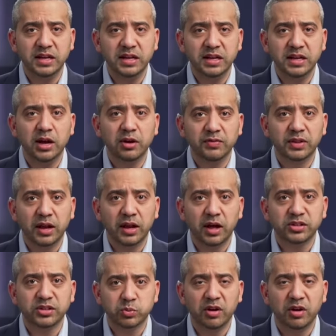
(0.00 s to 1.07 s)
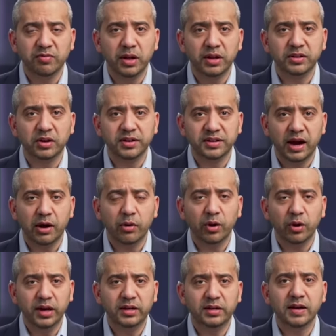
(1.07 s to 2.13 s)
Seeing over the last 12 months on
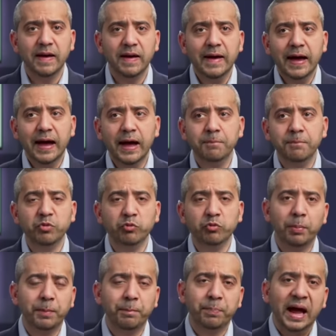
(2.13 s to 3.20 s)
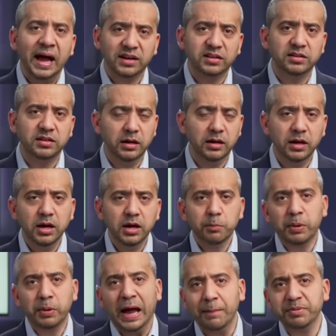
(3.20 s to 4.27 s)
steroids. Robert Paxton,
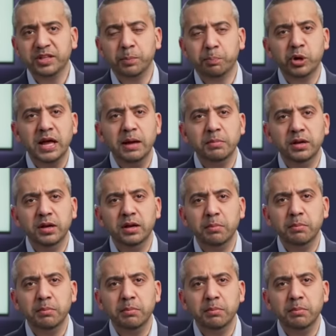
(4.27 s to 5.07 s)
perhaps the preeminent